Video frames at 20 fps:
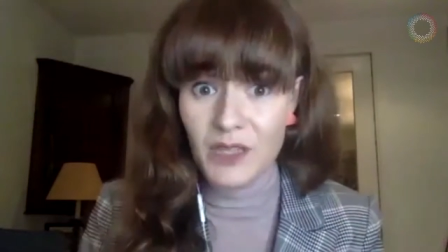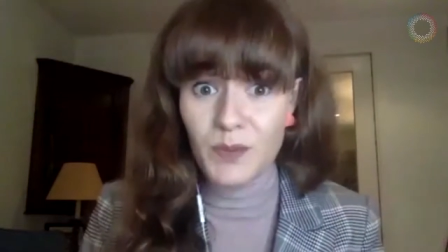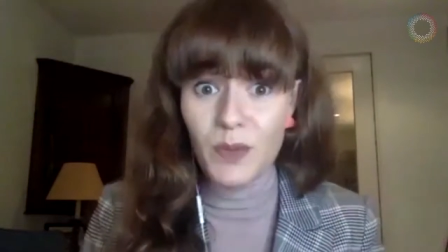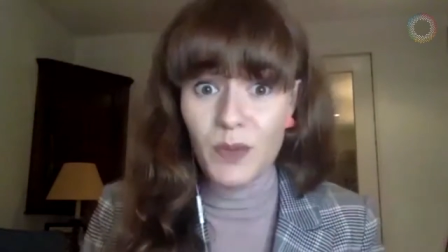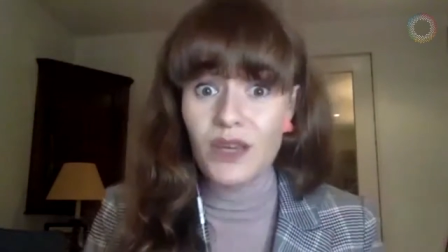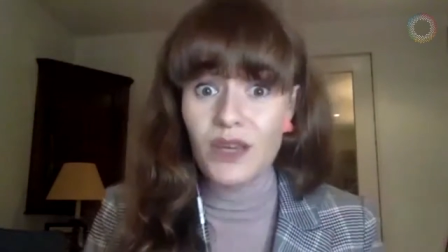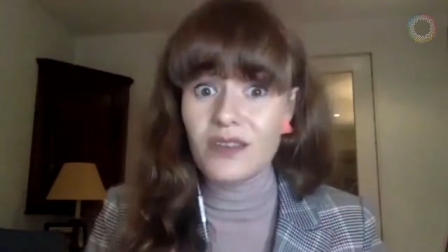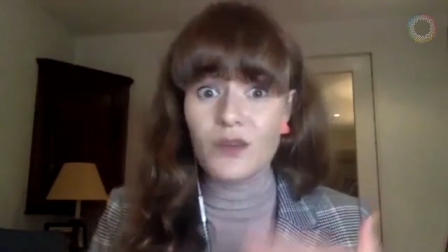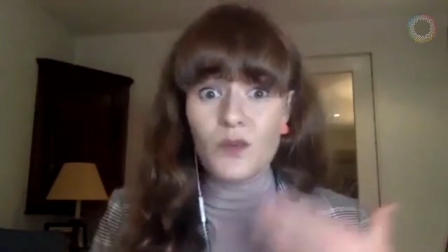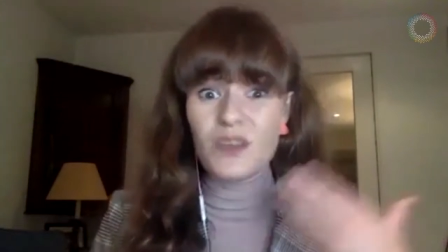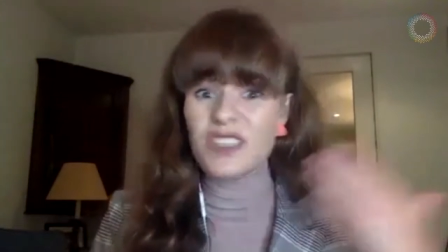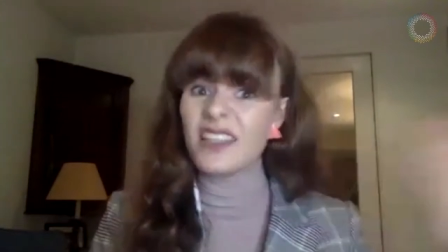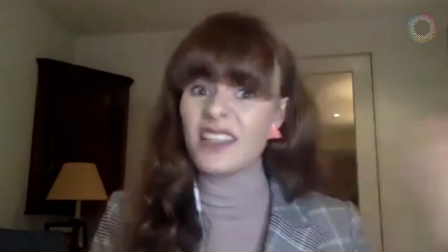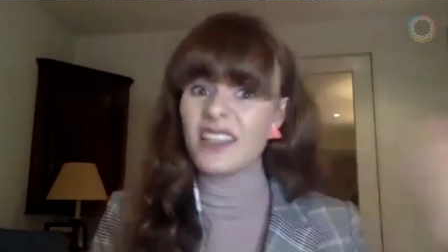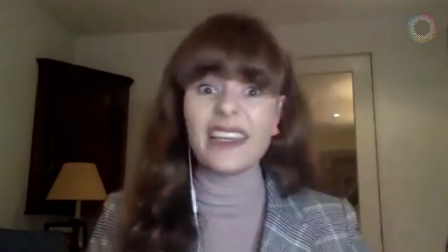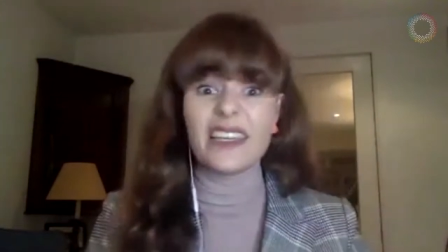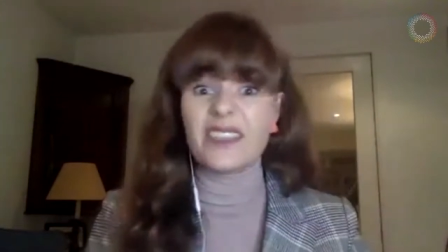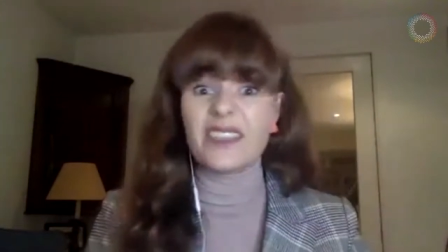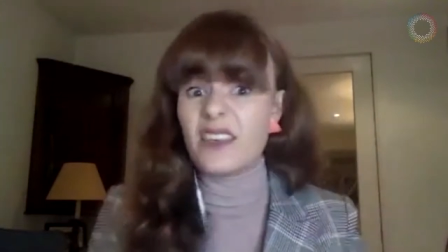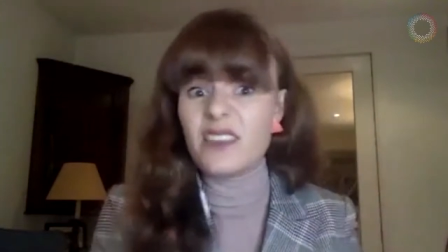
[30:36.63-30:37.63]
because it was still
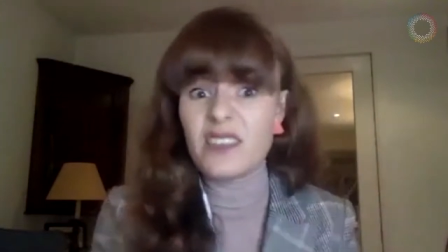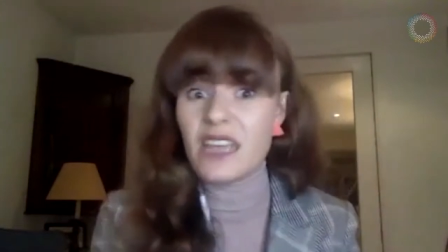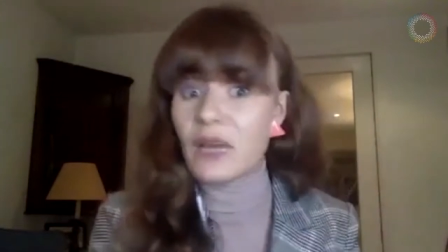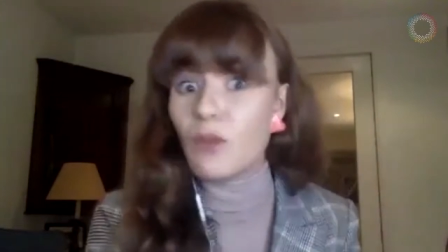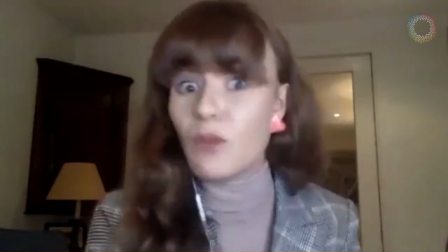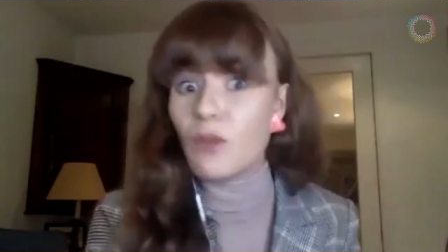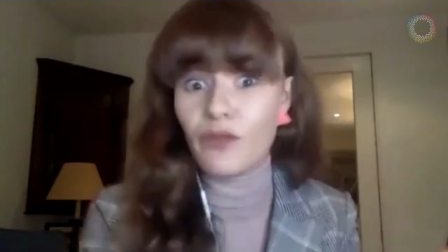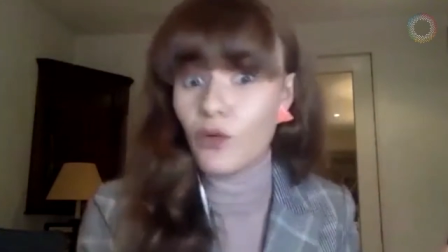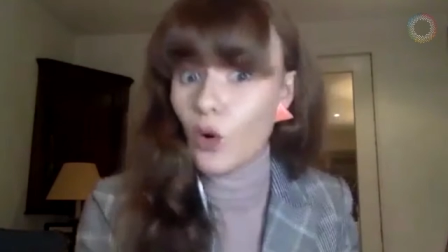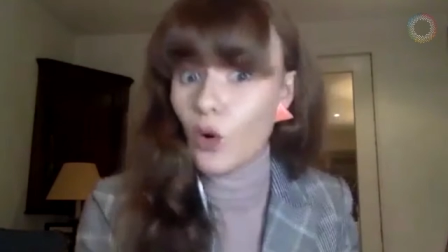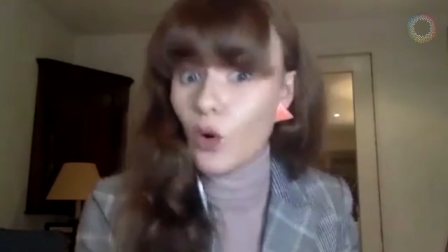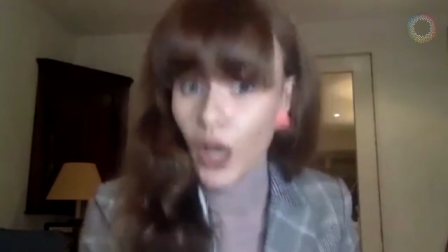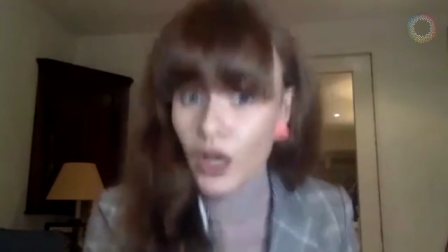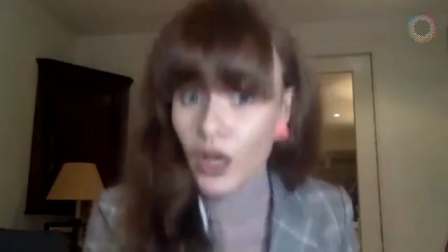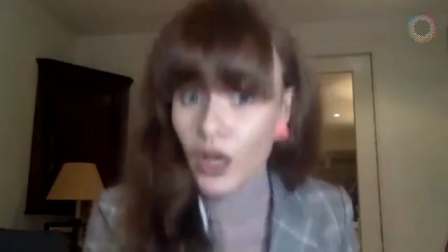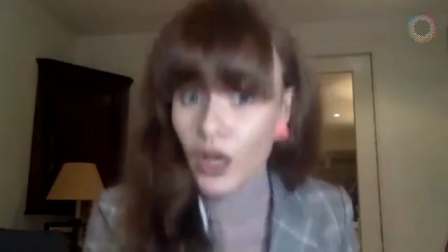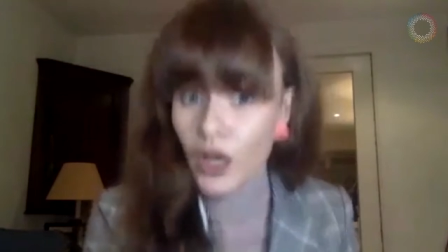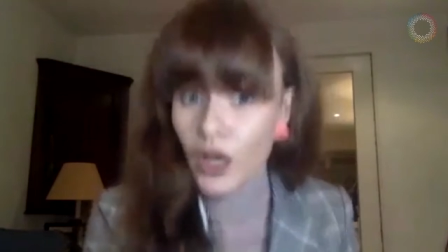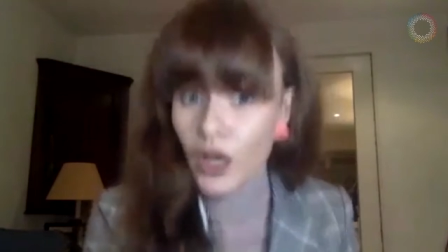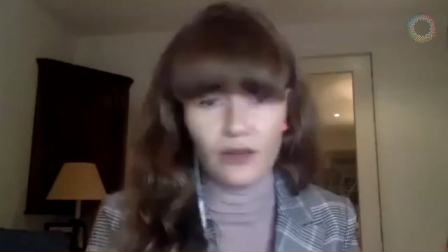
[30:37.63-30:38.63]
existing before
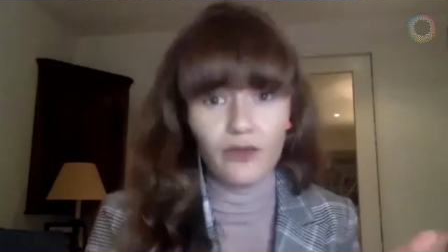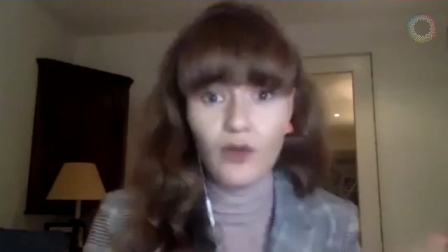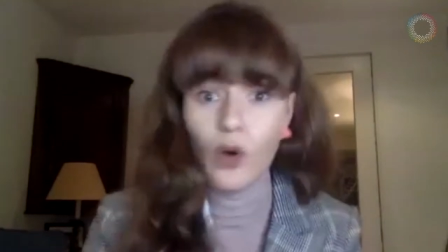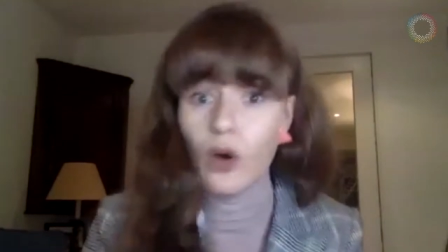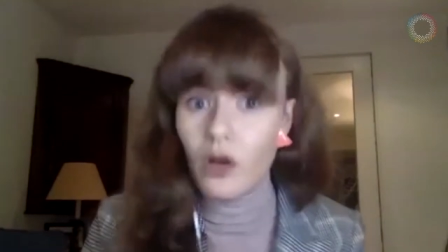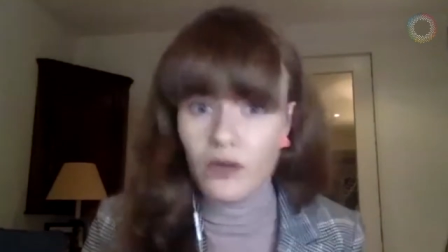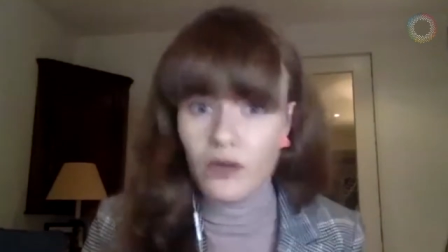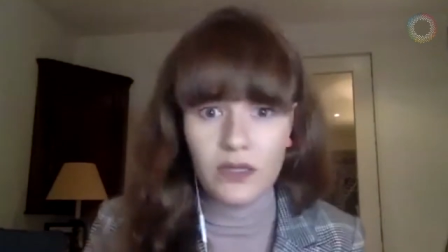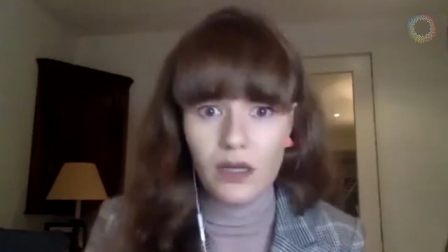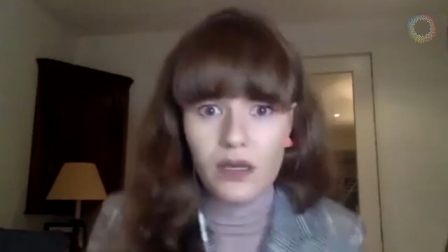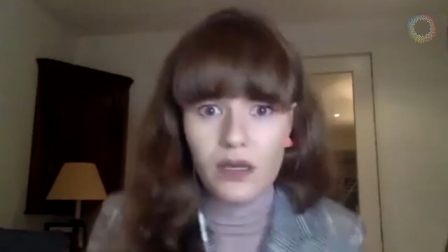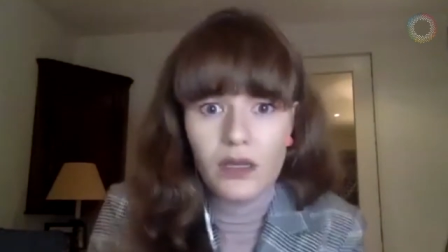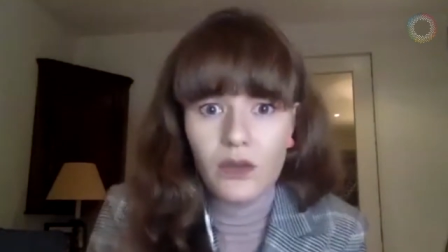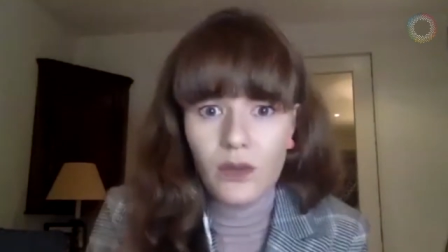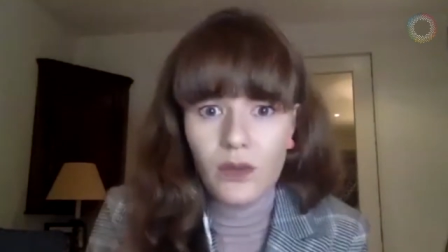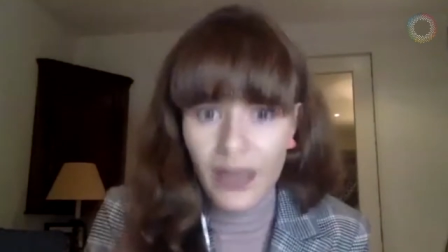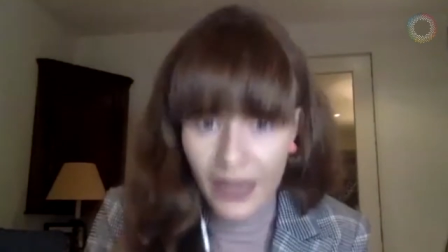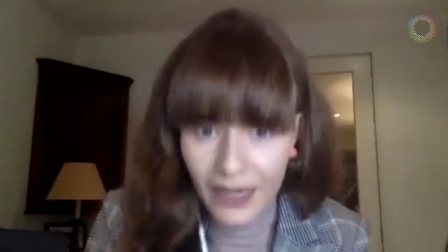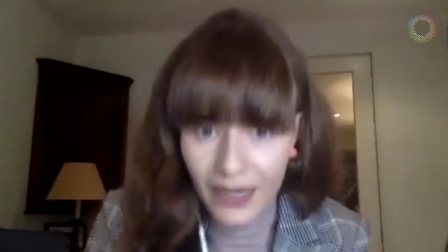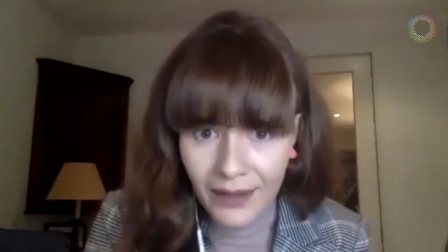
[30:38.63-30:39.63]
COVID. Of course, like, are you
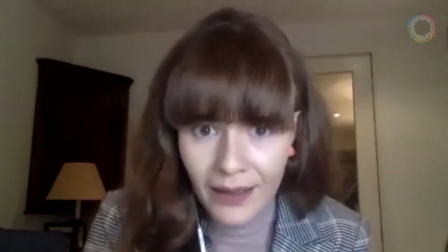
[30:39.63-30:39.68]
kidding?